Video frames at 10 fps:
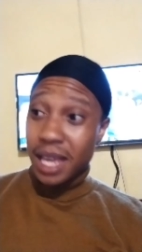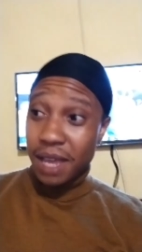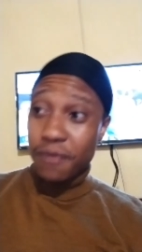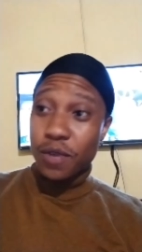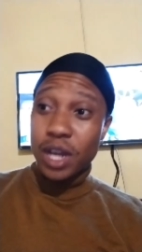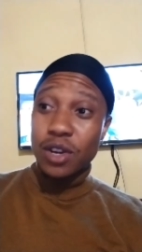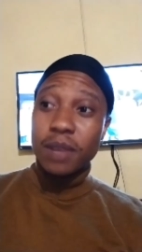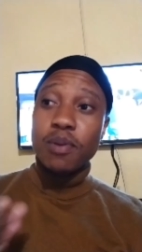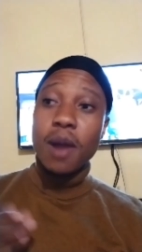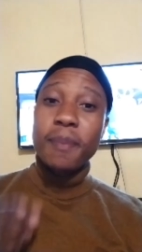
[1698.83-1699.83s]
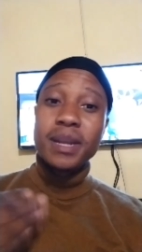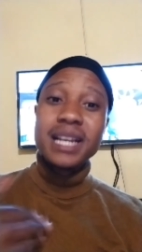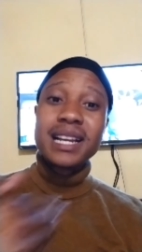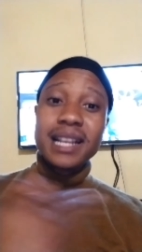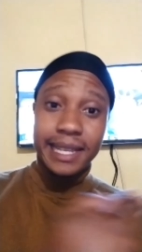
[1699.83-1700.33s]
If you are not
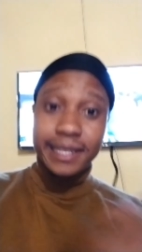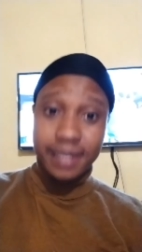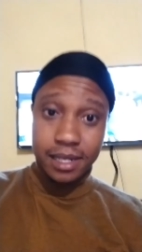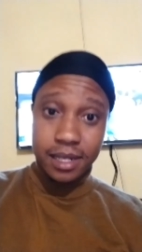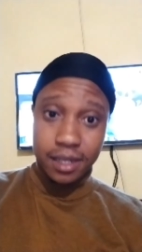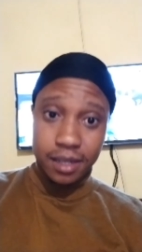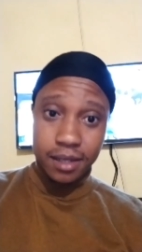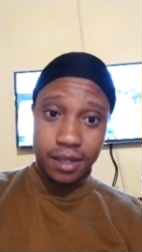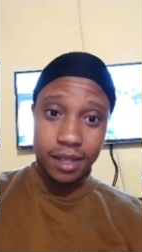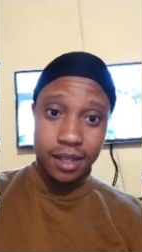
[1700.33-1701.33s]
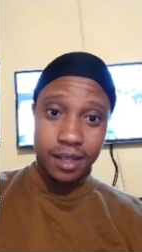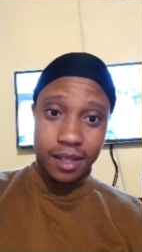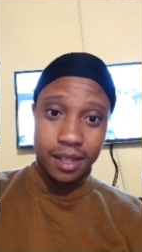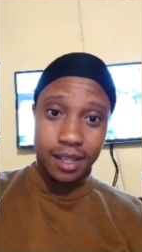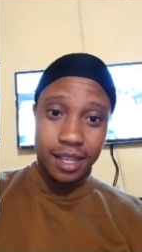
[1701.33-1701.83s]
properly cleansed
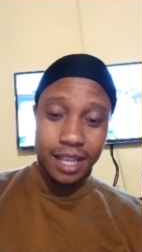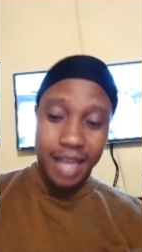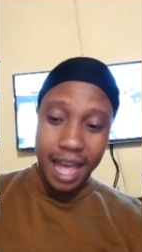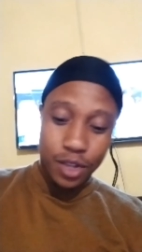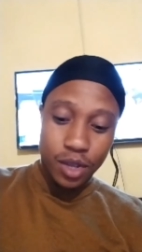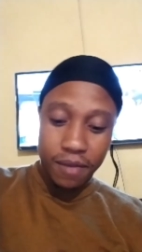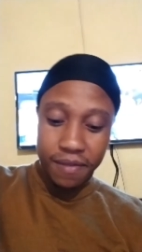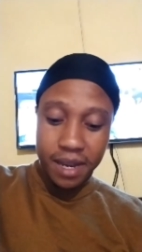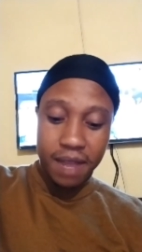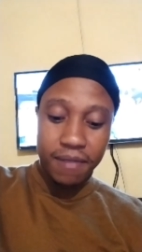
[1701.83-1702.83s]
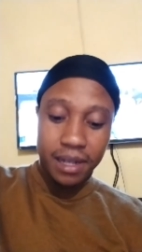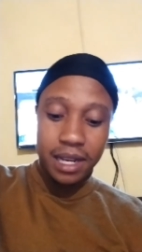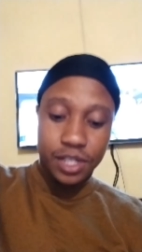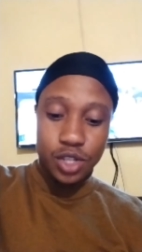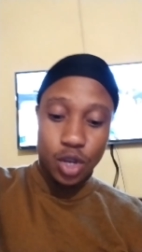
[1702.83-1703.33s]
and you have never
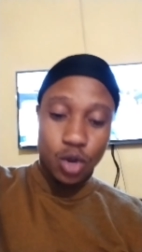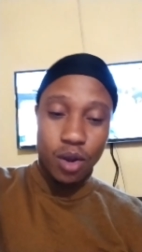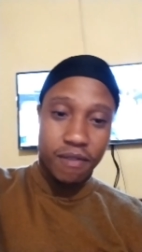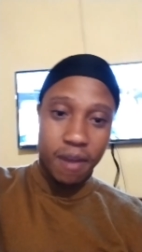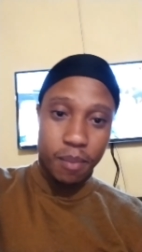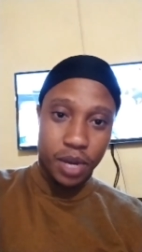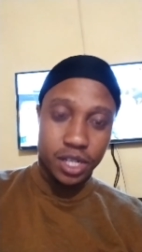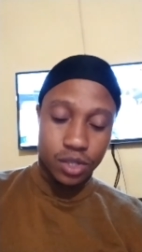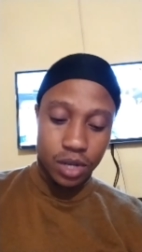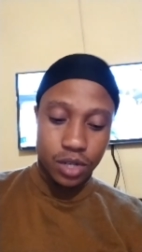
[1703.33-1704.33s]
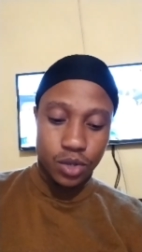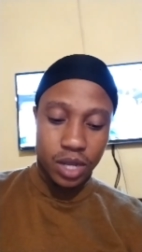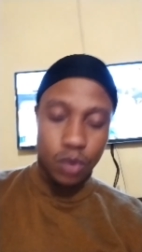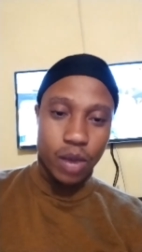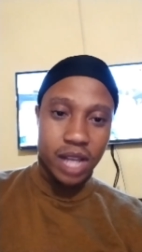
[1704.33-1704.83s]
cleansed your lower vibration so that you
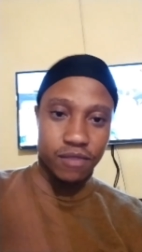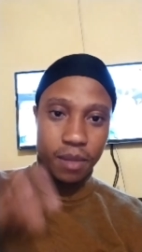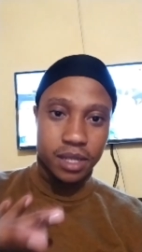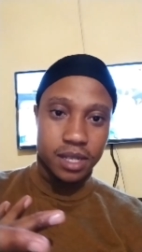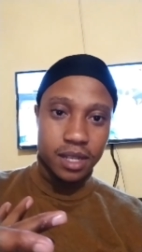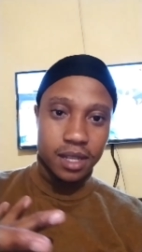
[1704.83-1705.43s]
can rise from it,